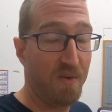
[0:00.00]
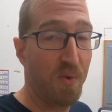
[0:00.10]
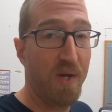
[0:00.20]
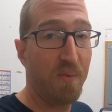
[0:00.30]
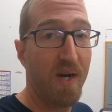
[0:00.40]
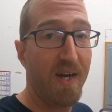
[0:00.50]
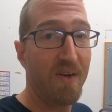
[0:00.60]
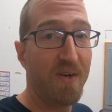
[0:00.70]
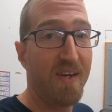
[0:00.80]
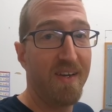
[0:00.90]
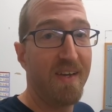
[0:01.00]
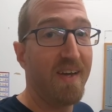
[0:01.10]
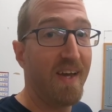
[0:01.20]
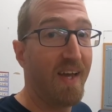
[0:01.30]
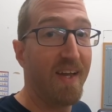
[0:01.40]
quite a while
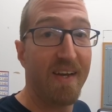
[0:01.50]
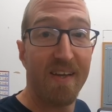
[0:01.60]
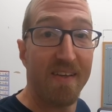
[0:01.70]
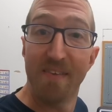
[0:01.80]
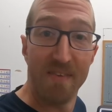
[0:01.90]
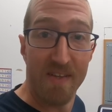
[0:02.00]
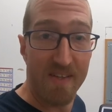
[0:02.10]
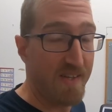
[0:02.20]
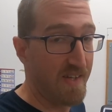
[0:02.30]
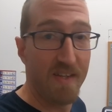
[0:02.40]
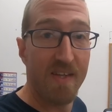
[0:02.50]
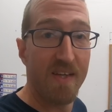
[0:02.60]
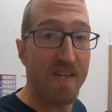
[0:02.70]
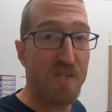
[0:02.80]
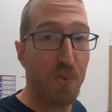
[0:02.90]
and
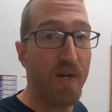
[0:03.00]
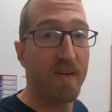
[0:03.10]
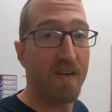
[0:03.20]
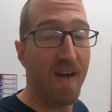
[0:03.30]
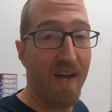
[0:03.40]
it's weird.